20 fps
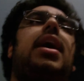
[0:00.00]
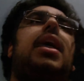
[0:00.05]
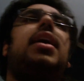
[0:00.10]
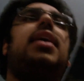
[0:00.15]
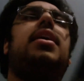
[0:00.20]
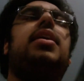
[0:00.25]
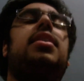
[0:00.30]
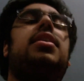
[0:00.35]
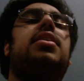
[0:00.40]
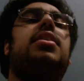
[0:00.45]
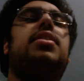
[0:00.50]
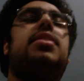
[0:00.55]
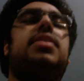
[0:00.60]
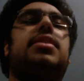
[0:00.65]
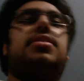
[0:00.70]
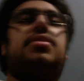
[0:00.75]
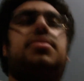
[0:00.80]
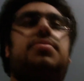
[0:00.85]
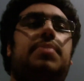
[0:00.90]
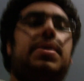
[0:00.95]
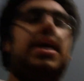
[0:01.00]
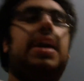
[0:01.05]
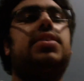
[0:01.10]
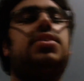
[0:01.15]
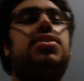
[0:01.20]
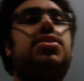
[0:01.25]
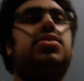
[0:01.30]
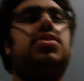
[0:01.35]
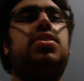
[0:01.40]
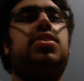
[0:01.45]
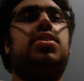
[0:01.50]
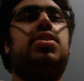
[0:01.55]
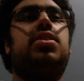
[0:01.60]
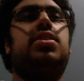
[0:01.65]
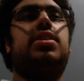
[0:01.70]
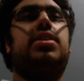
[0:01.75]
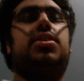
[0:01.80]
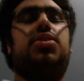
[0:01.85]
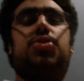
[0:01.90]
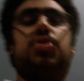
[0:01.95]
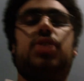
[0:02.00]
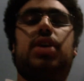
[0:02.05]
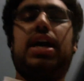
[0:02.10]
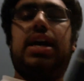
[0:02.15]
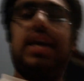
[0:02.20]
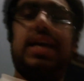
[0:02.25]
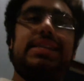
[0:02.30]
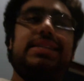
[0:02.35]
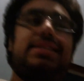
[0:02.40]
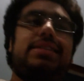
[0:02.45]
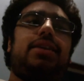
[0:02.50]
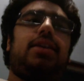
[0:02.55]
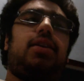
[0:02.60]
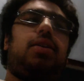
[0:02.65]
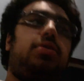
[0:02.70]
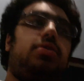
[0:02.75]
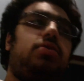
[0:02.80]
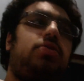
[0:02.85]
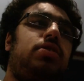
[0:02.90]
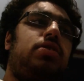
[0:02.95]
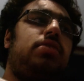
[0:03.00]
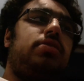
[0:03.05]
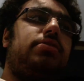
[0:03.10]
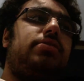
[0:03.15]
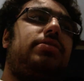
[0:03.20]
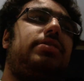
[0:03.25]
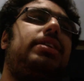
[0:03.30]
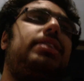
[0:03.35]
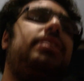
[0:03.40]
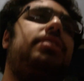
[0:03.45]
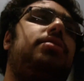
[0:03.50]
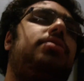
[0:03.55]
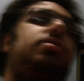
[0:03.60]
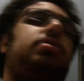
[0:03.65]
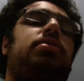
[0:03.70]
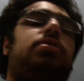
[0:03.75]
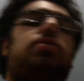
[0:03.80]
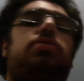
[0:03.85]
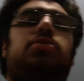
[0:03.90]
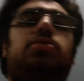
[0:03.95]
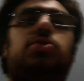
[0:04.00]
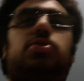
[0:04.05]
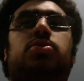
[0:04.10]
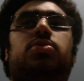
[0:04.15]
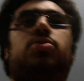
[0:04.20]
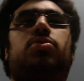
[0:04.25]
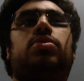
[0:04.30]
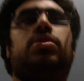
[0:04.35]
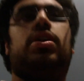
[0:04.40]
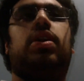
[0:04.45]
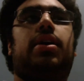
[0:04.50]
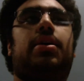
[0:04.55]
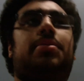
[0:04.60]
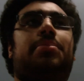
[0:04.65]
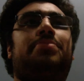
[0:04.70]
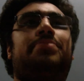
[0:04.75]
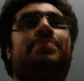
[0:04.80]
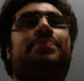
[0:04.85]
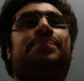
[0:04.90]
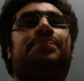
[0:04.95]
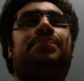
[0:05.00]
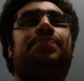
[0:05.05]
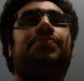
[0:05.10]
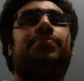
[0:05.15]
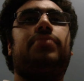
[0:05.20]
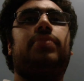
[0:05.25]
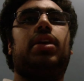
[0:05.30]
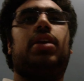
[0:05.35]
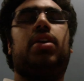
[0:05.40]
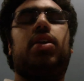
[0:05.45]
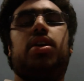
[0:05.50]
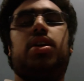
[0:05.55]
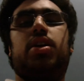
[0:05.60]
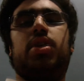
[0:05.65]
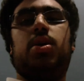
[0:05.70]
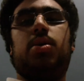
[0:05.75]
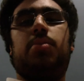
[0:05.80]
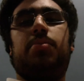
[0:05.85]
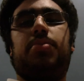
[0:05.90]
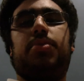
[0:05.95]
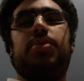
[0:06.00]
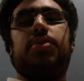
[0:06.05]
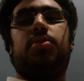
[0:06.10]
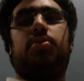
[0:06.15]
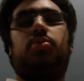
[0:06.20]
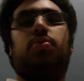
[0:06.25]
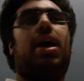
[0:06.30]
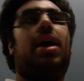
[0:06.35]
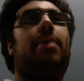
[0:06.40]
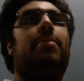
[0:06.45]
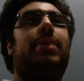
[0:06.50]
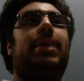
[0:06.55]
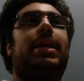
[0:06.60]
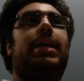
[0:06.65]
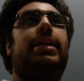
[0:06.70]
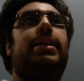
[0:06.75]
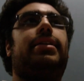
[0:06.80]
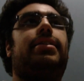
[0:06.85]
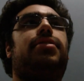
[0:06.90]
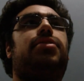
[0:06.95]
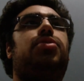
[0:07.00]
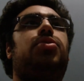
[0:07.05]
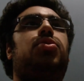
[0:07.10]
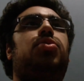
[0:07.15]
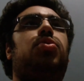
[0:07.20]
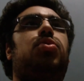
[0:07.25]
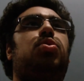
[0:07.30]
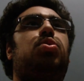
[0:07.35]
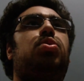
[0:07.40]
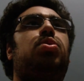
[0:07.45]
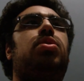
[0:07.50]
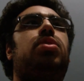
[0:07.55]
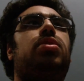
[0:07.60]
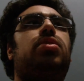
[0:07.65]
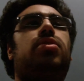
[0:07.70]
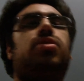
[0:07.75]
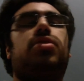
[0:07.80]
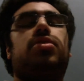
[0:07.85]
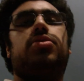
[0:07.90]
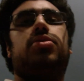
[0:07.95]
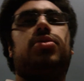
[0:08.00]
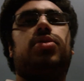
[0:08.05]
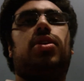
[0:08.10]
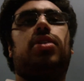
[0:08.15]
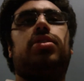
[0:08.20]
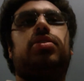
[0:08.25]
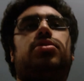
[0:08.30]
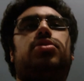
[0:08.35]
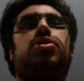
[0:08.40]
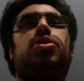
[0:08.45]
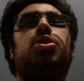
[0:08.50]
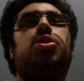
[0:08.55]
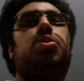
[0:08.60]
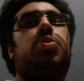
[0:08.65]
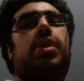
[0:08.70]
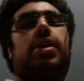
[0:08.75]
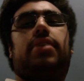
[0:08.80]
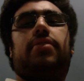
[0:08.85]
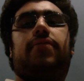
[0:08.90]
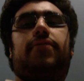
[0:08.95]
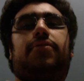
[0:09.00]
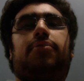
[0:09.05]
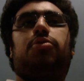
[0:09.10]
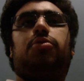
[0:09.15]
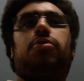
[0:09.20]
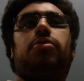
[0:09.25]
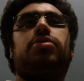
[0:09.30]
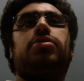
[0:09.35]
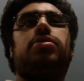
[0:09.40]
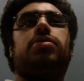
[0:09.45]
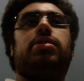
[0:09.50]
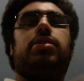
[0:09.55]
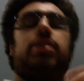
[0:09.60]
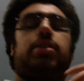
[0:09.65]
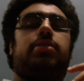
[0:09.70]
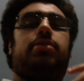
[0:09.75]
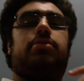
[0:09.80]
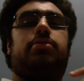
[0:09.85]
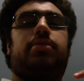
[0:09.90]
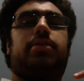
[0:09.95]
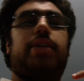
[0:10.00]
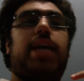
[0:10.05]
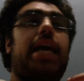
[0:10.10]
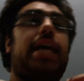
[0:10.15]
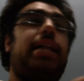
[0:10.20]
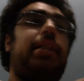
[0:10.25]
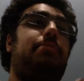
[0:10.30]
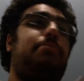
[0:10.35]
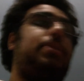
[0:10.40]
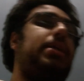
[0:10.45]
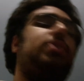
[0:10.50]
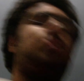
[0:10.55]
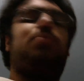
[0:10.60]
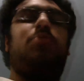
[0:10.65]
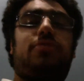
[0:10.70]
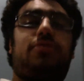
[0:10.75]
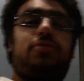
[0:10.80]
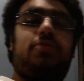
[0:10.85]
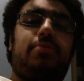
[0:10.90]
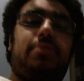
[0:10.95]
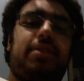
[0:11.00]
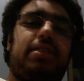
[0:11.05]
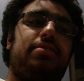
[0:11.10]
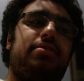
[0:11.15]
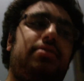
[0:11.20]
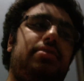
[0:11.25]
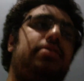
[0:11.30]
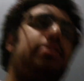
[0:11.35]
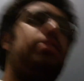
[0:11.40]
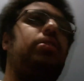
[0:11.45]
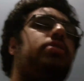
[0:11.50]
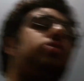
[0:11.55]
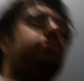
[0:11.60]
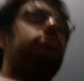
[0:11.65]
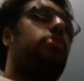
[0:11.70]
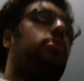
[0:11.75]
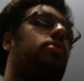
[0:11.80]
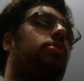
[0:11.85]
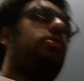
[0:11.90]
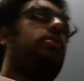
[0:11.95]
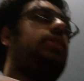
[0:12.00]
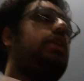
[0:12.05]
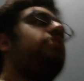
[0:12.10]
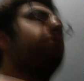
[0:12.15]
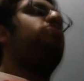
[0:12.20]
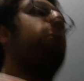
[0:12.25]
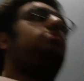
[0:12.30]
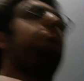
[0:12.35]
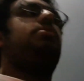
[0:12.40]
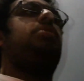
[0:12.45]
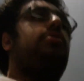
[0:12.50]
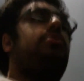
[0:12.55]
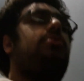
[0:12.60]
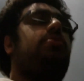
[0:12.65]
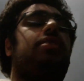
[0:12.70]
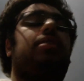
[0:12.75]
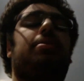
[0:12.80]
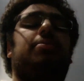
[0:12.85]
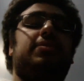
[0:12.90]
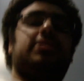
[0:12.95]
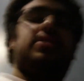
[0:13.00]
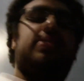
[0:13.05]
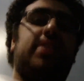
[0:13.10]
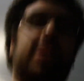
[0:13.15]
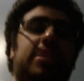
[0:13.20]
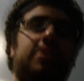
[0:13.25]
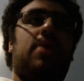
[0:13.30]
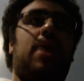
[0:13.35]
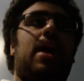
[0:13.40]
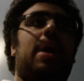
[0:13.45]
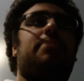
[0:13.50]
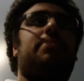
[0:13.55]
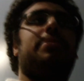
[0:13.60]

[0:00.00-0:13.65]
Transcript: that it's best, you, Intel says to um, put the RAM into slots 2 and 4 to gain the best performance. So that's what I'm going to do and I'm going to see what